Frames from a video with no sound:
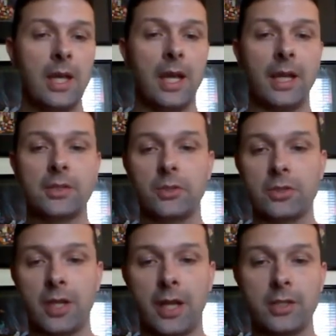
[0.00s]

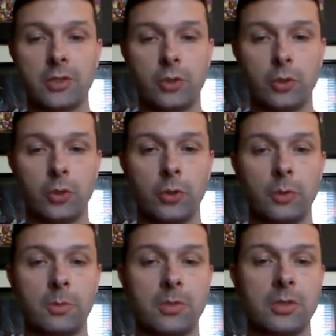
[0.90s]
exercise
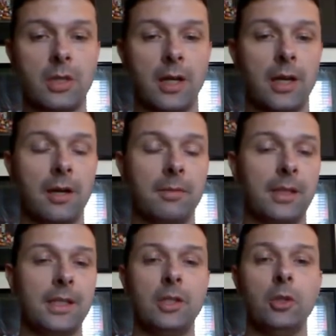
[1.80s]
tubes,
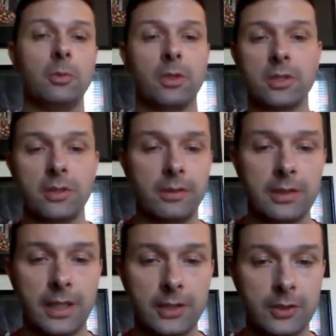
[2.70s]
any numerous of
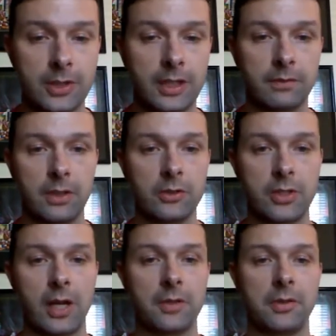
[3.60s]
these exercise videos
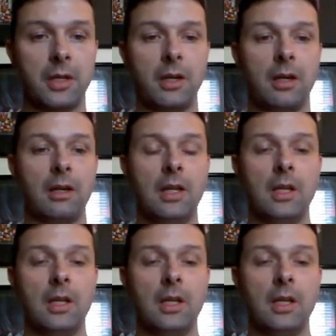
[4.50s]
out there,